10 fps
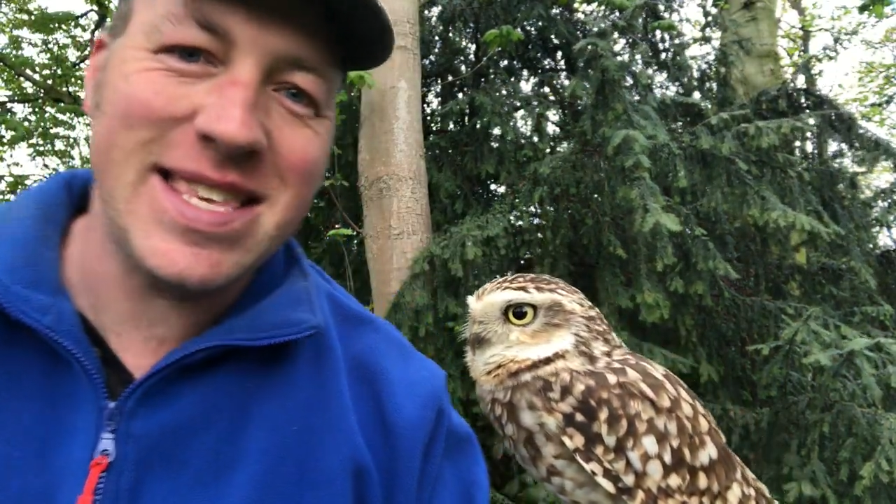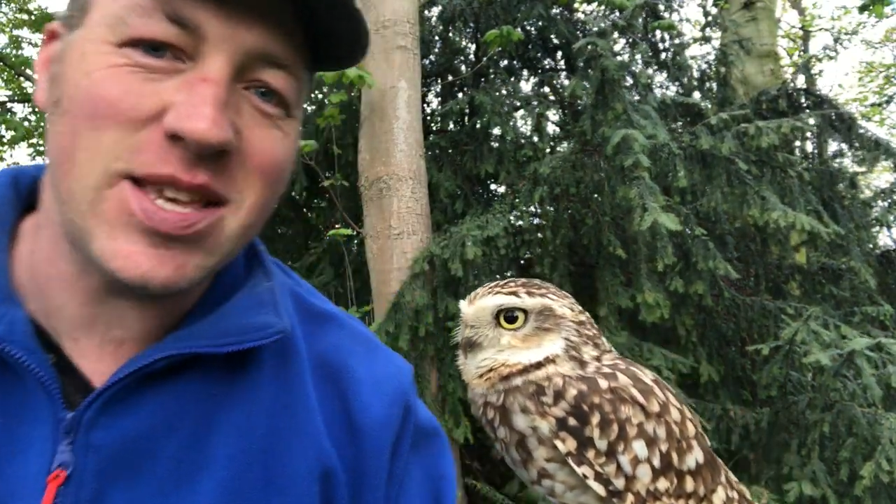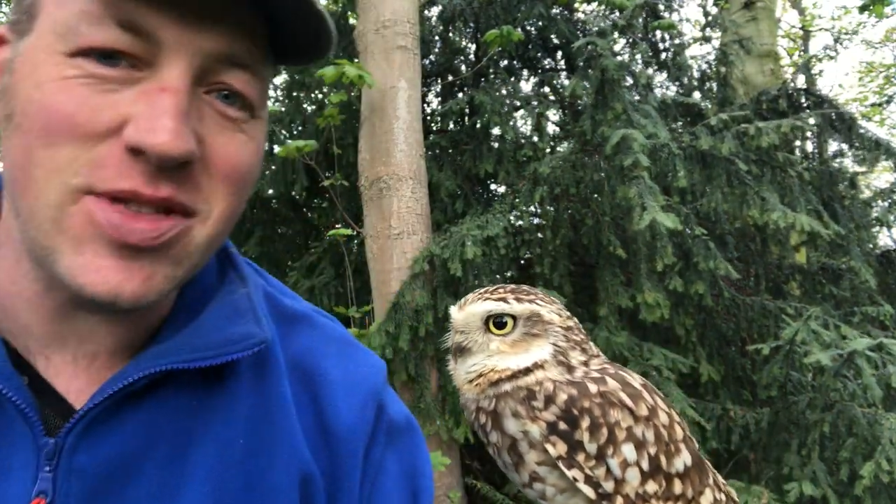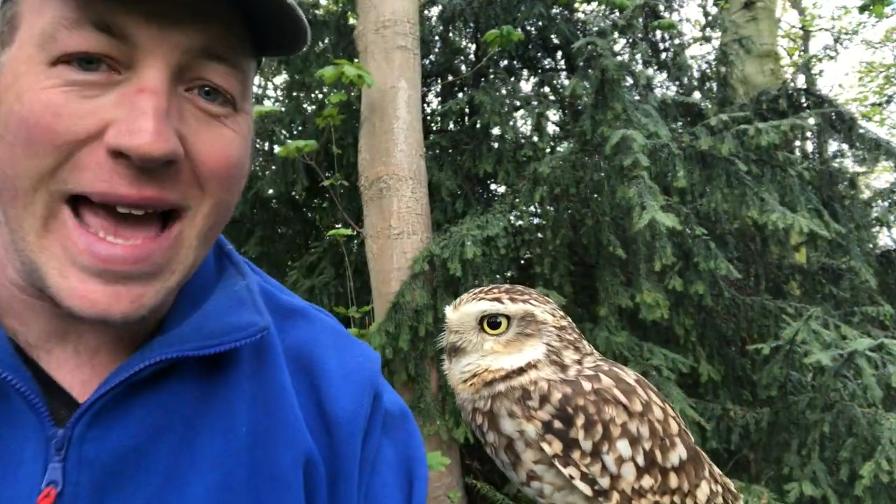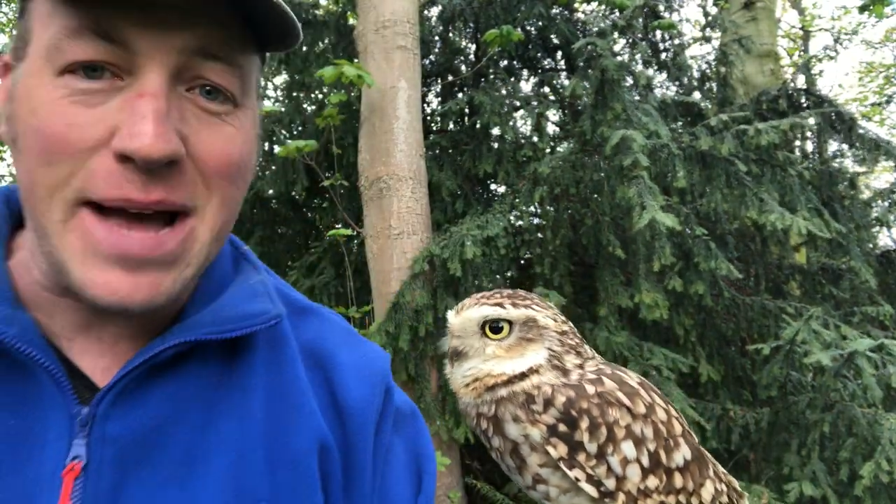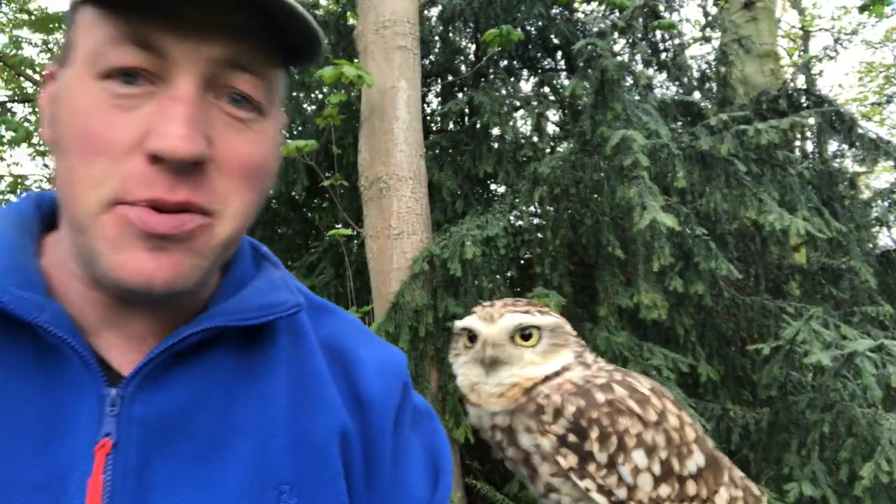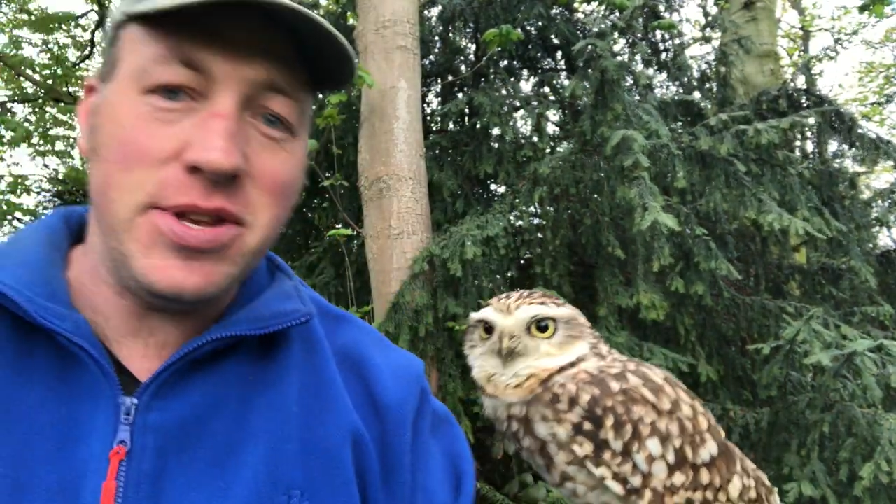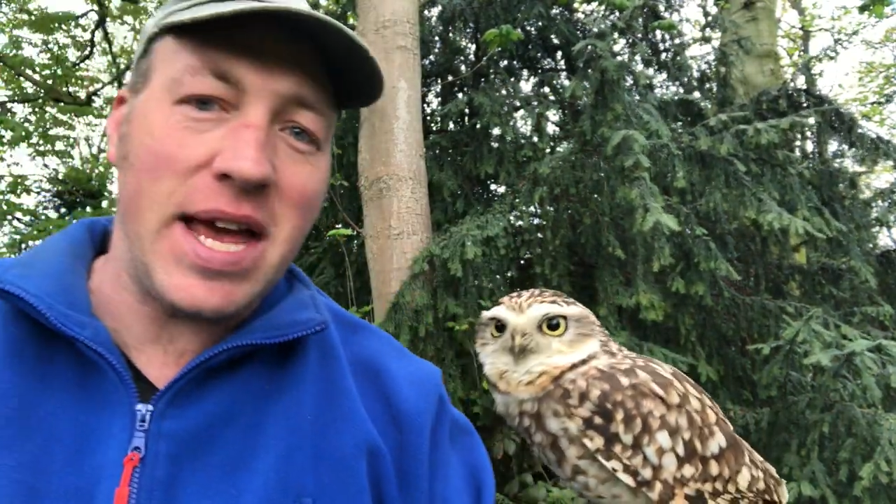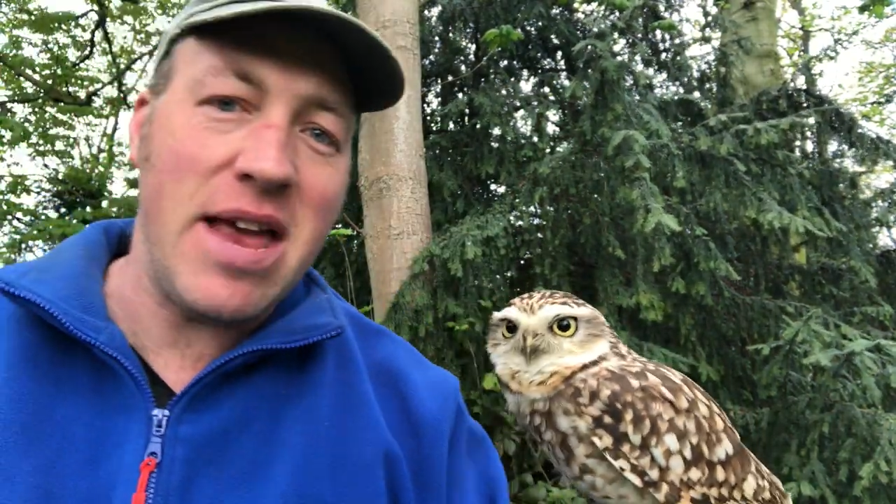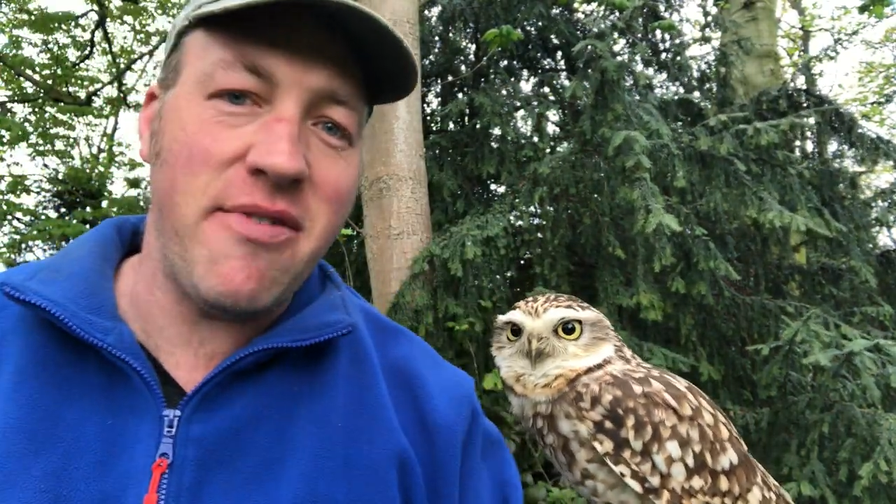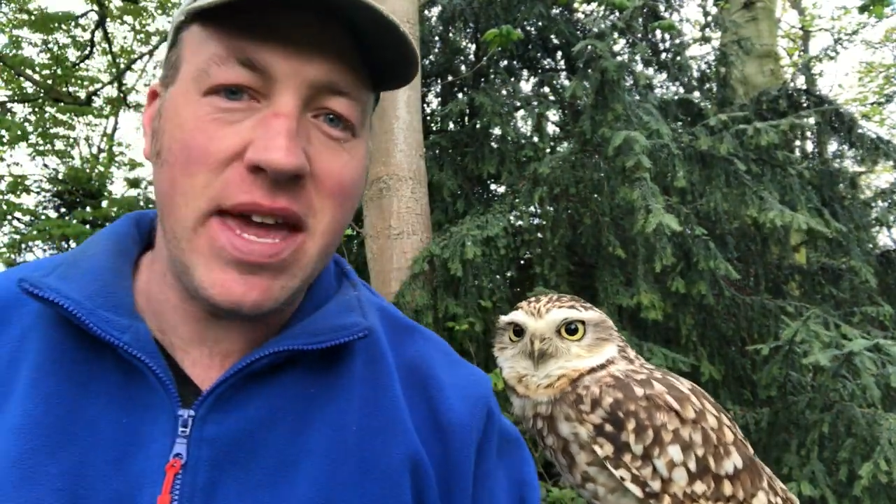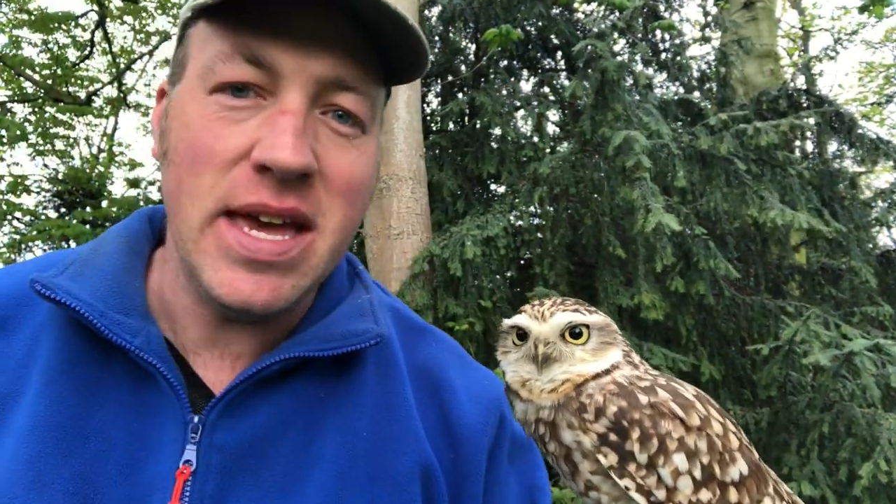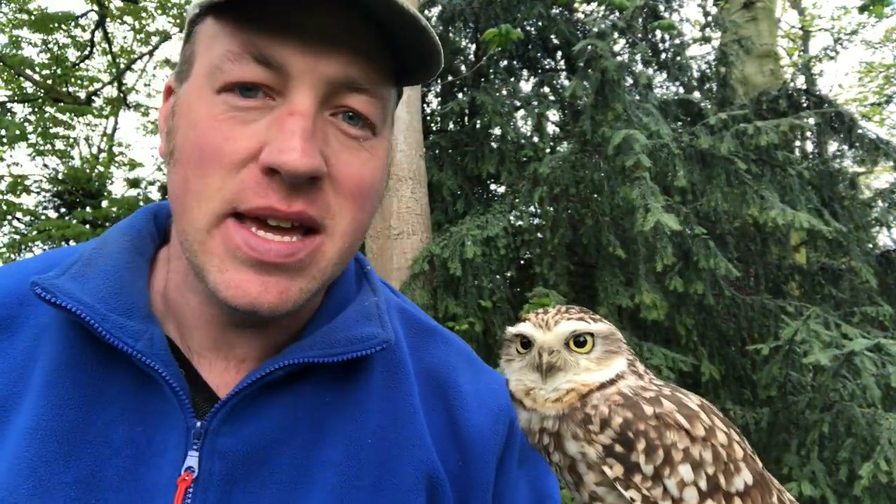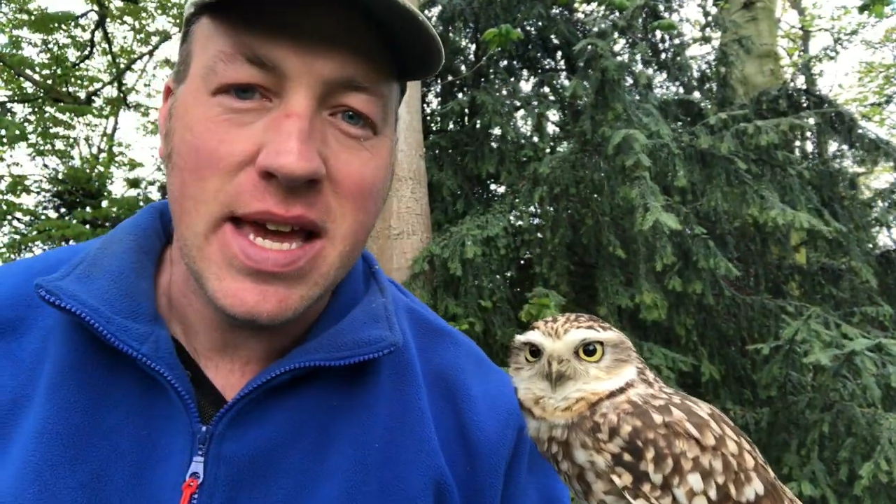so The Owl Diary